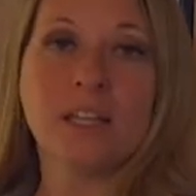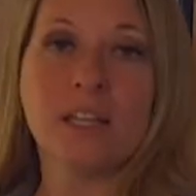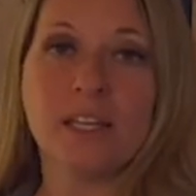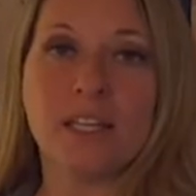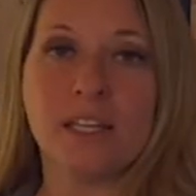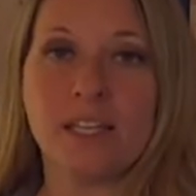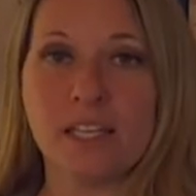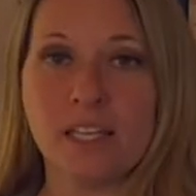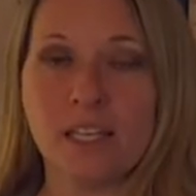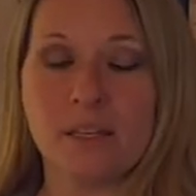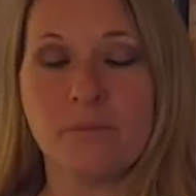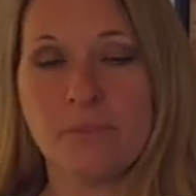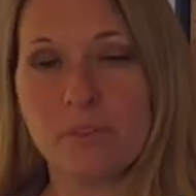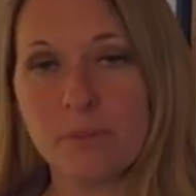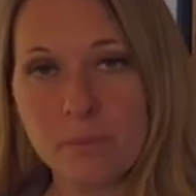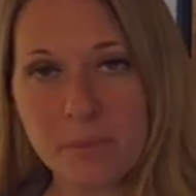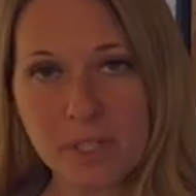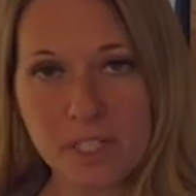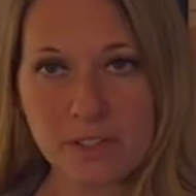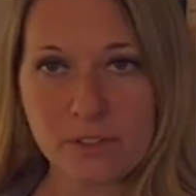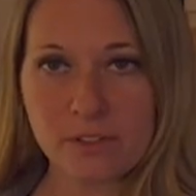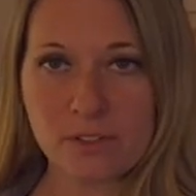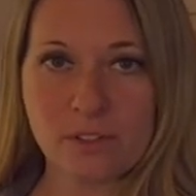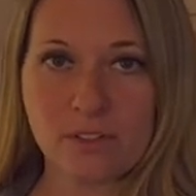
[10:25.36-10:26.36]
It came from
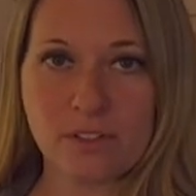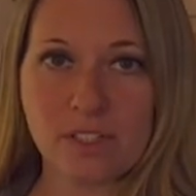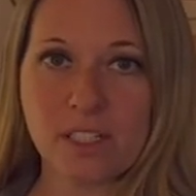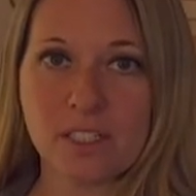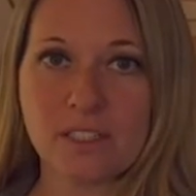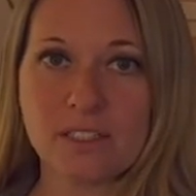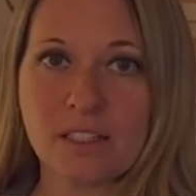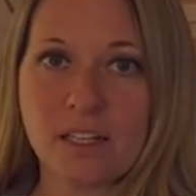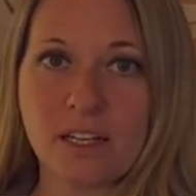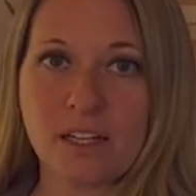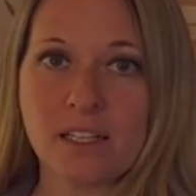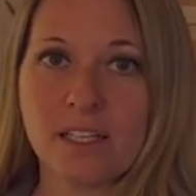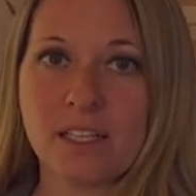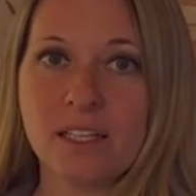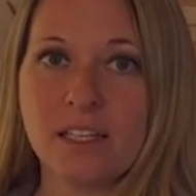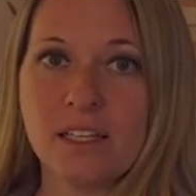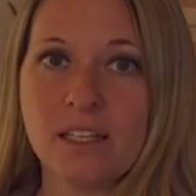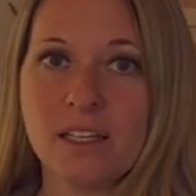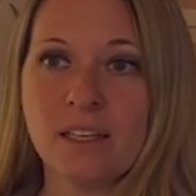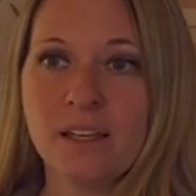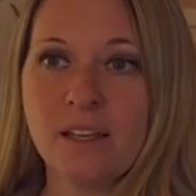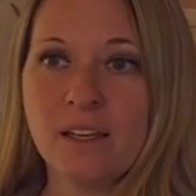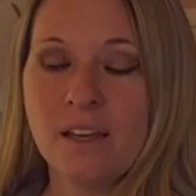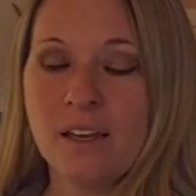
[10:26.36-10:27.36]
Eastern
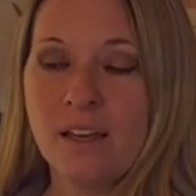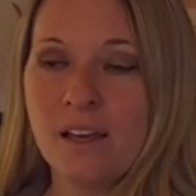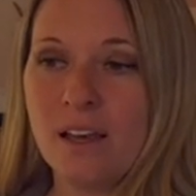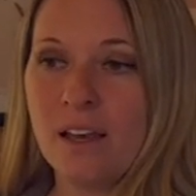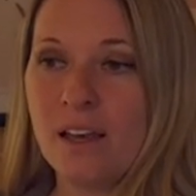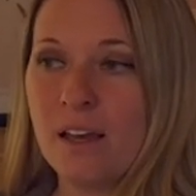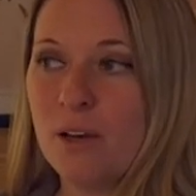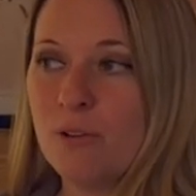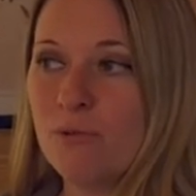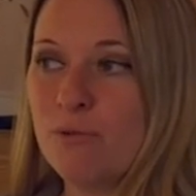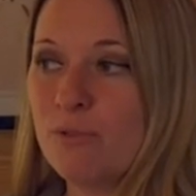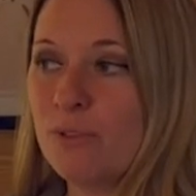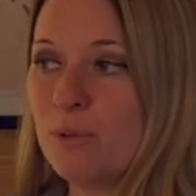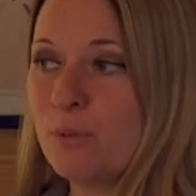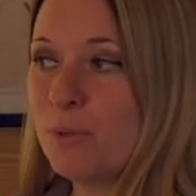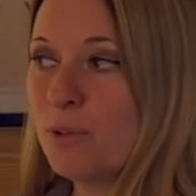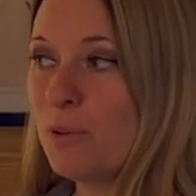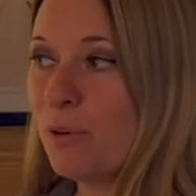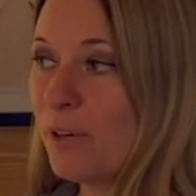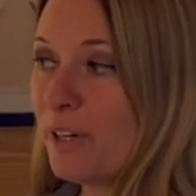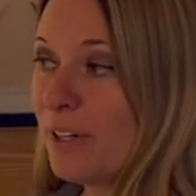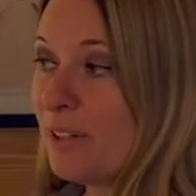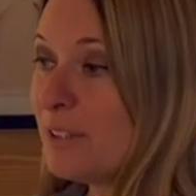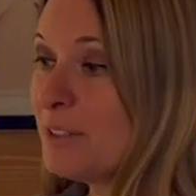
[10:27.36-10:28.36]
Kentucky, um, from
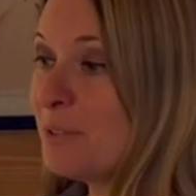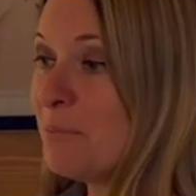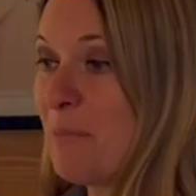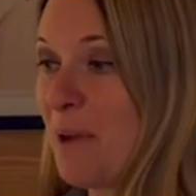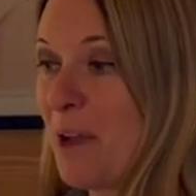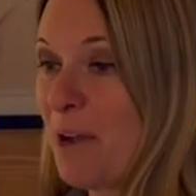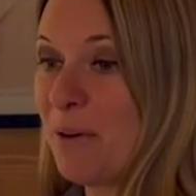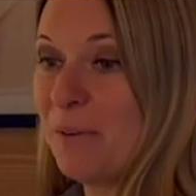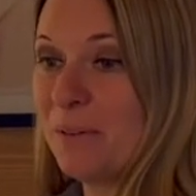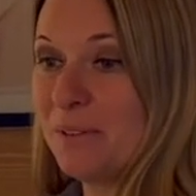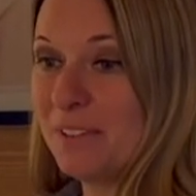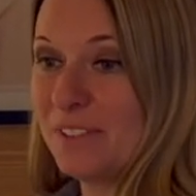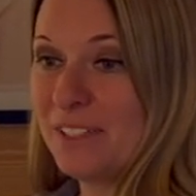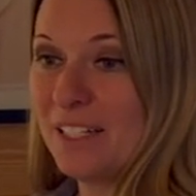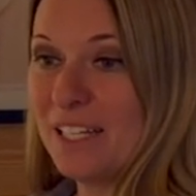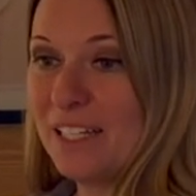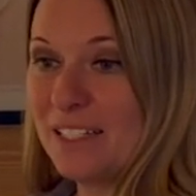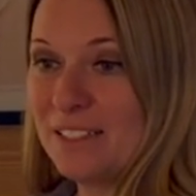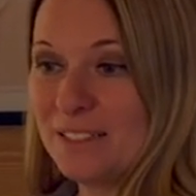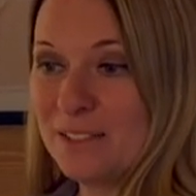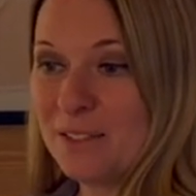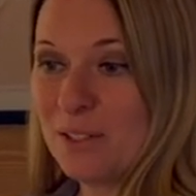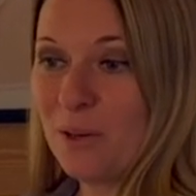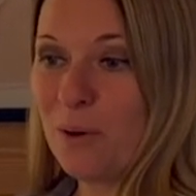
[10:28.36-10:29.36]
Doyle's Mountain.
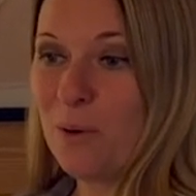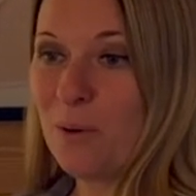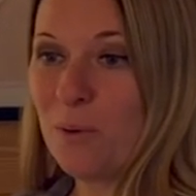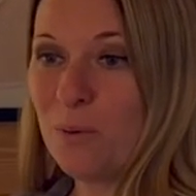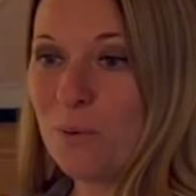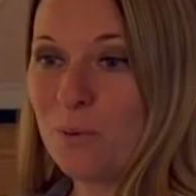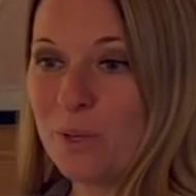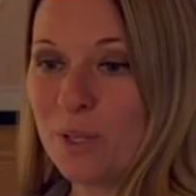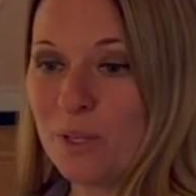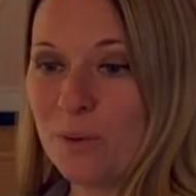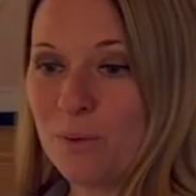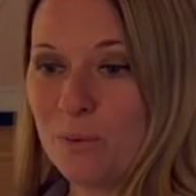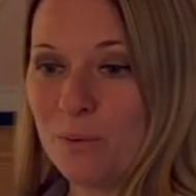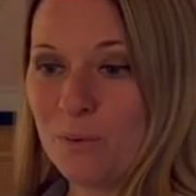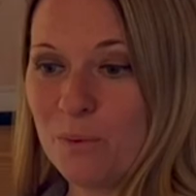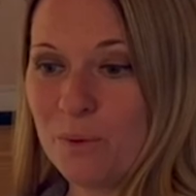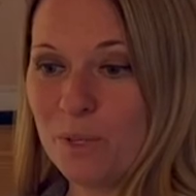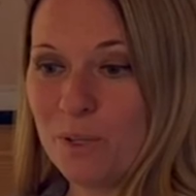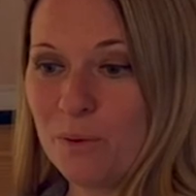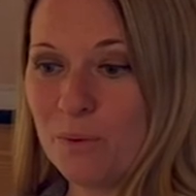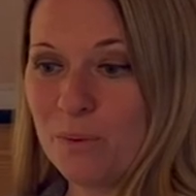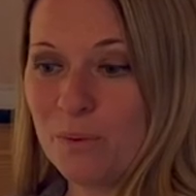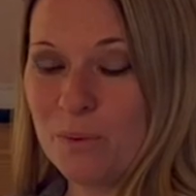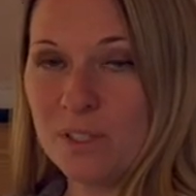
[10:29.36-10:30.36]
And so we,
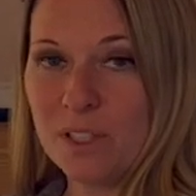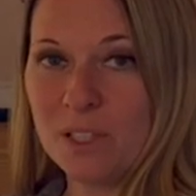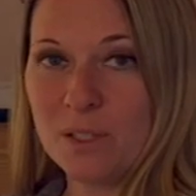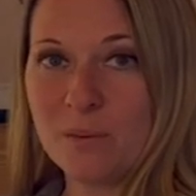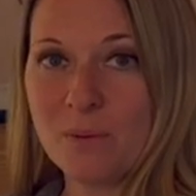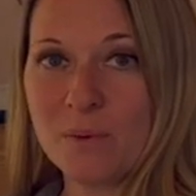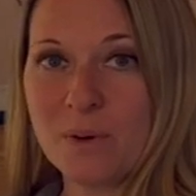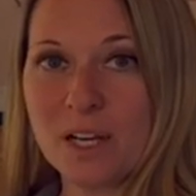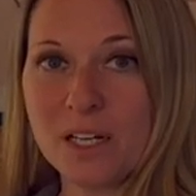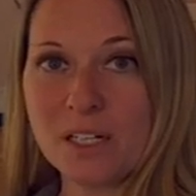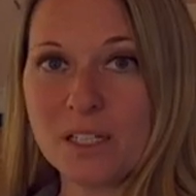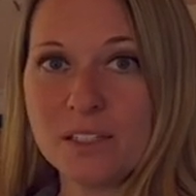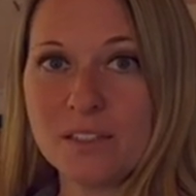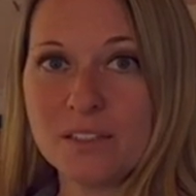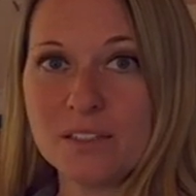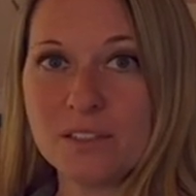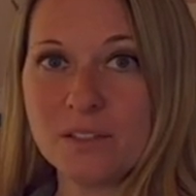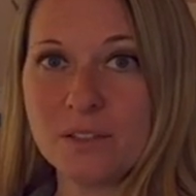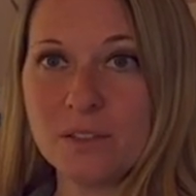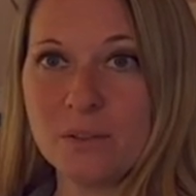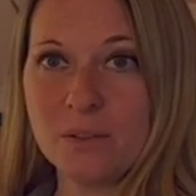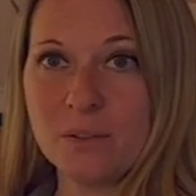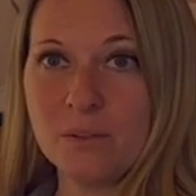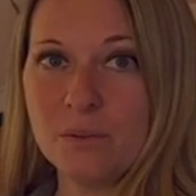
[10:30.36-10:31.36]
we really wanted
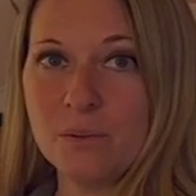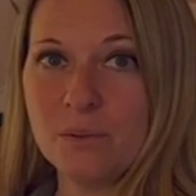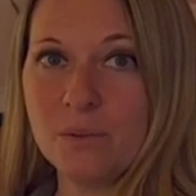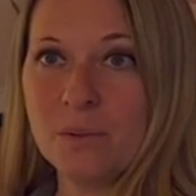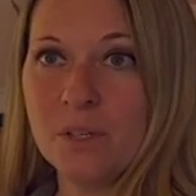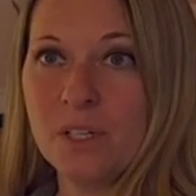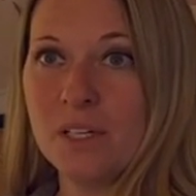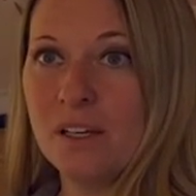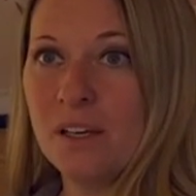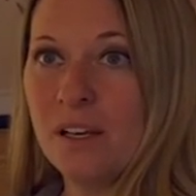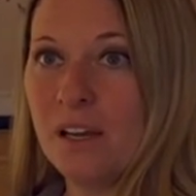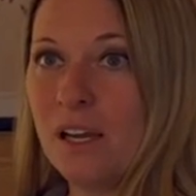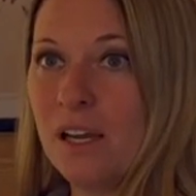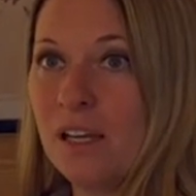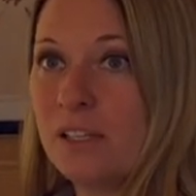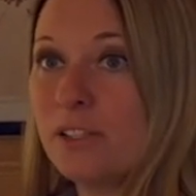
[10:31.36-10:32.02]
to uh,